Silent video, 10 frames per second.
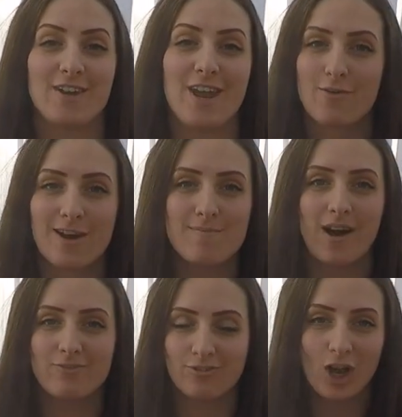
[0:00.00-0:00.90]
video in
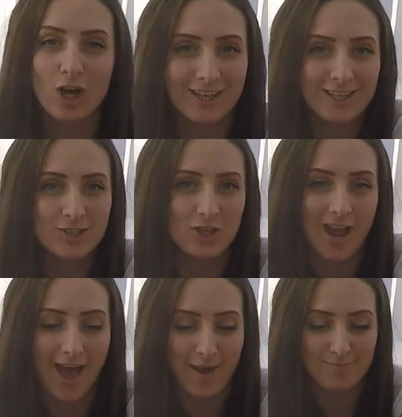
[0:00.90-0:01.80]
my vlogging
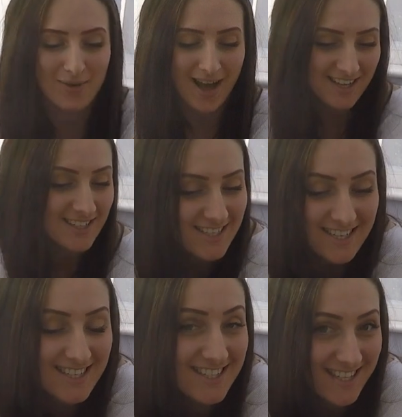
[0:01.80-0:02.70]
chair, but as
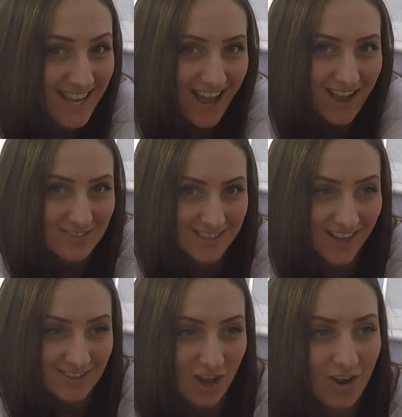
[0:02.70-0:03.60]
you can see, I'm
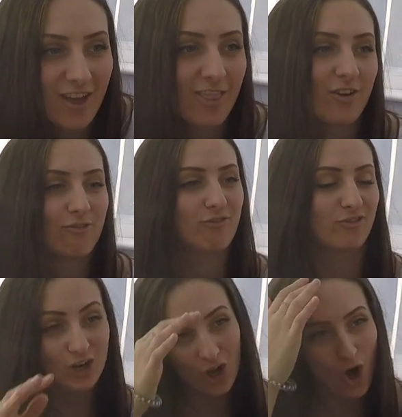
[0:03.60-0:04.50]
sat on the
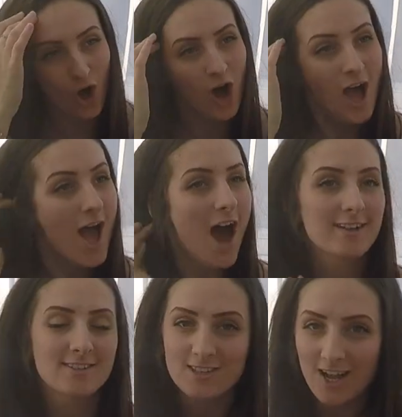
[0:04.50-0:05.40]
floor.
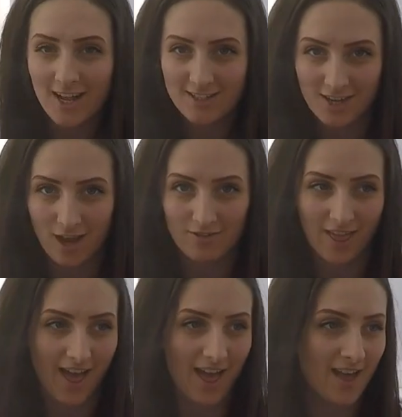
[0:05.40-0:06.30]
I started over
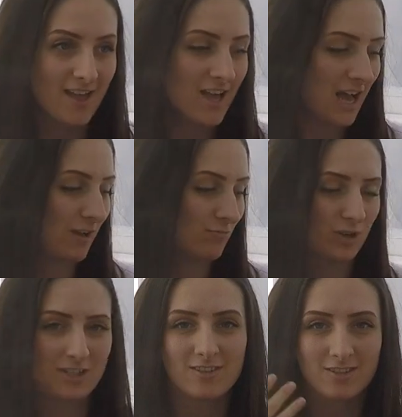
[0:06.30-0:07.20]
there, well,
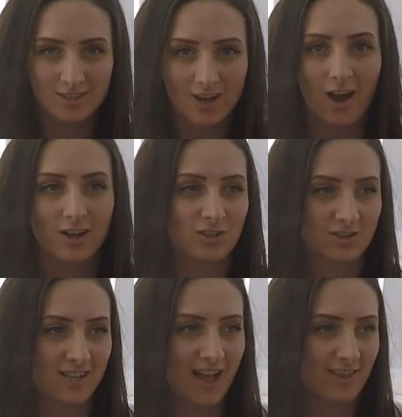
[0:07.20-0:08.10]
I didn't start, I
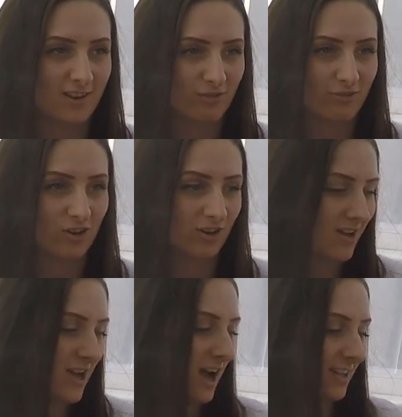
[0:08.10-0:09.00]
just sat there and I thought,
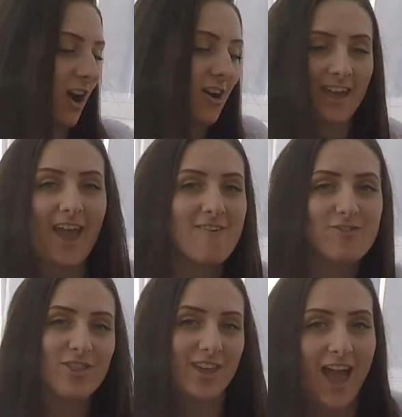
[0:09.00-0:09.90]
I can't get
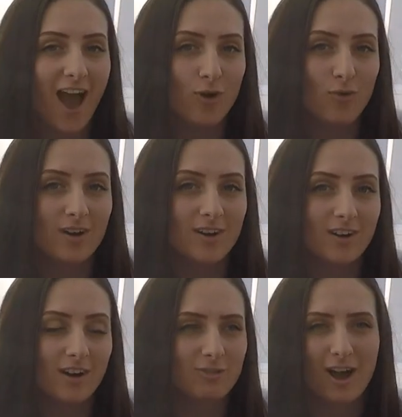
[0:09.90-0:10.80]
everything out.
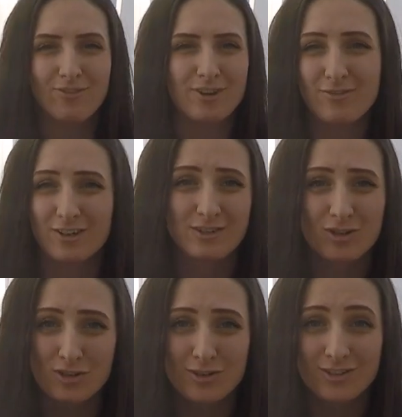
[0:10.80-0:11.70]
I haven't even
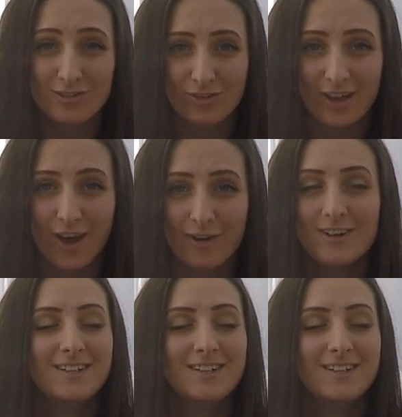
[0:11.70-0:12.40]
introduced this video.